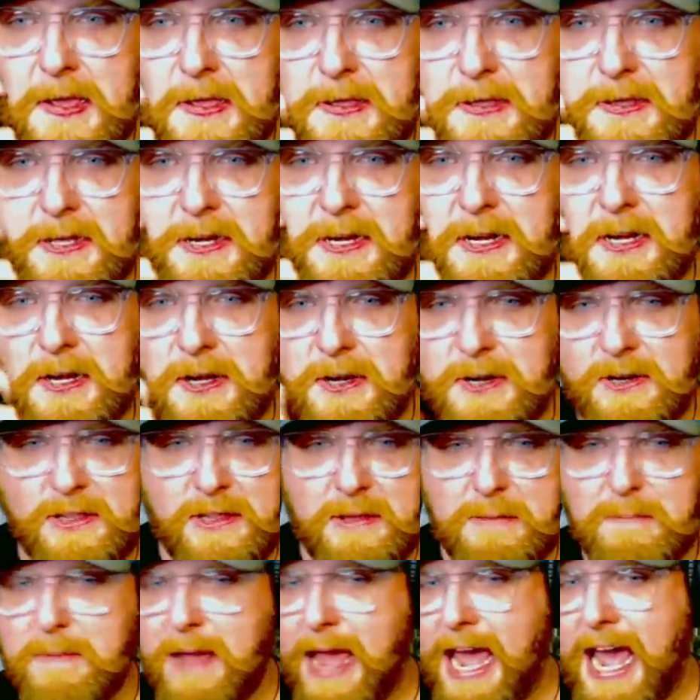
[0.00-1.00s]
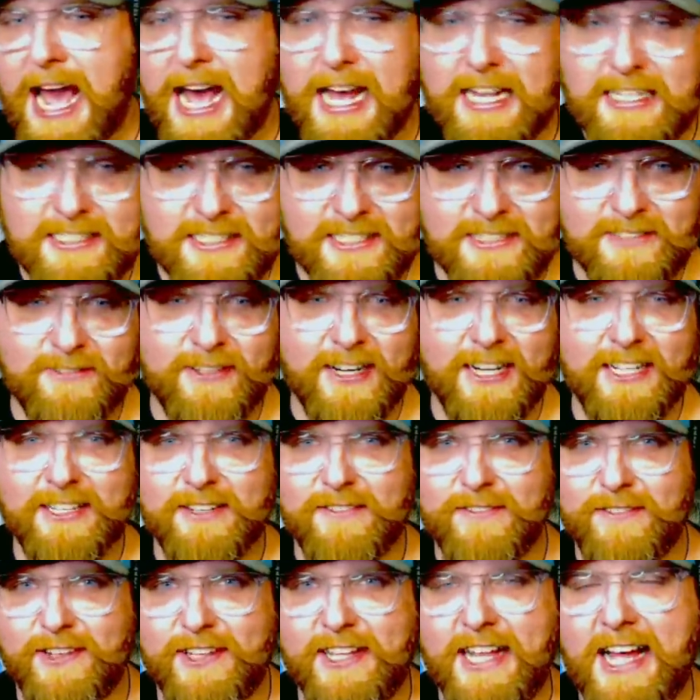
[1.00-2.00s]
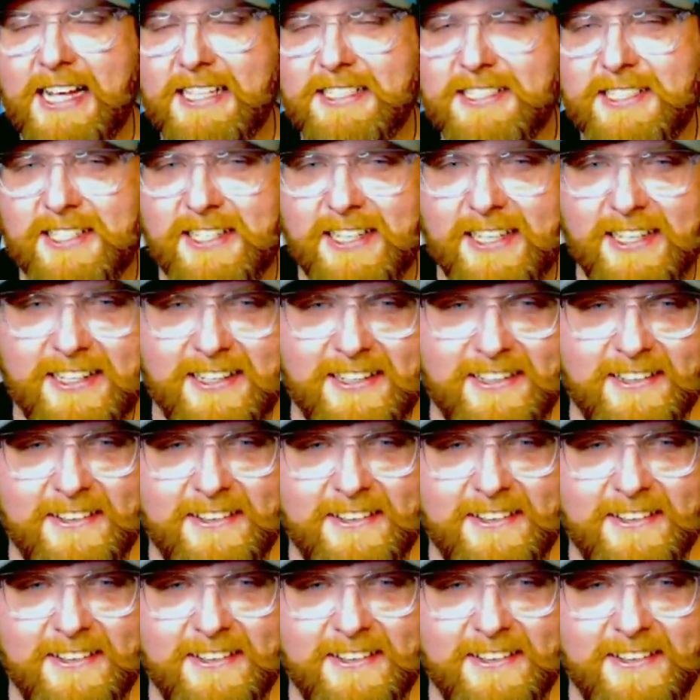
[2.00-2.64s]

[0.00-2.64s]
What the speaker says: You can hear the mass, right? The velocity.